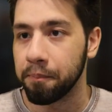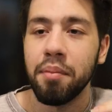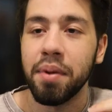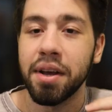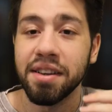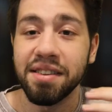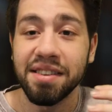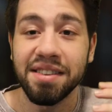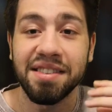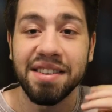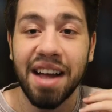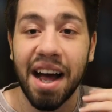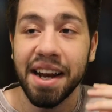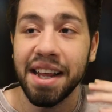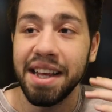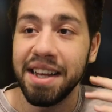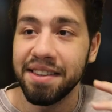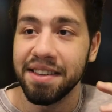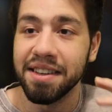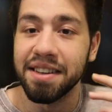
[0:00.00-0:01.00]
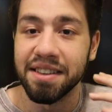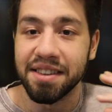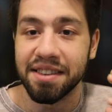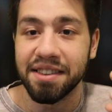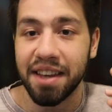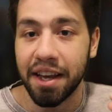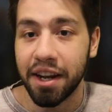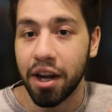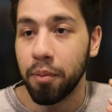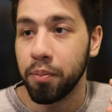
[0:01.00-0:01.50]
Because it's not easy to
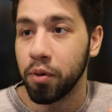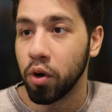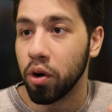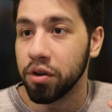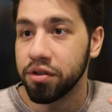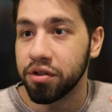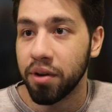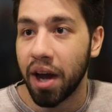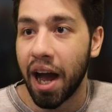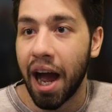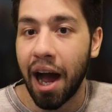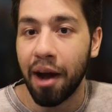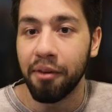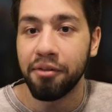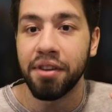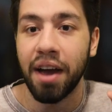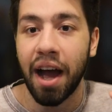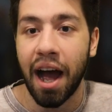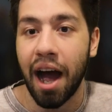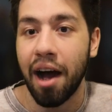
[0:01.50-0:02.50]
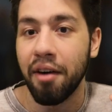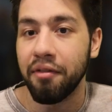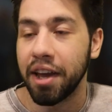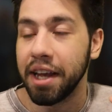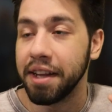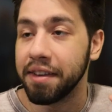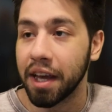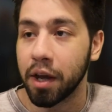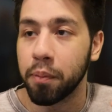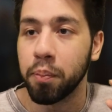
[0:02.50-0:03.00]
set up, you also have to have
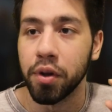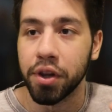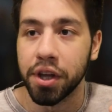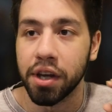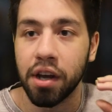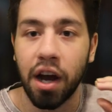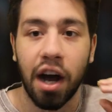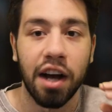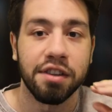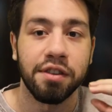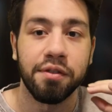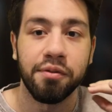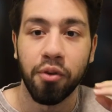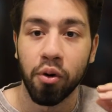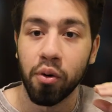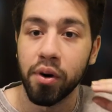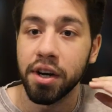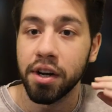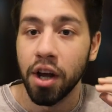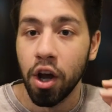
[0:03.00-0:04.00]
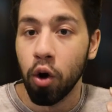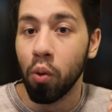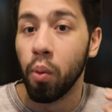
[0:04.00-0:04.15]
a deck building cost for it,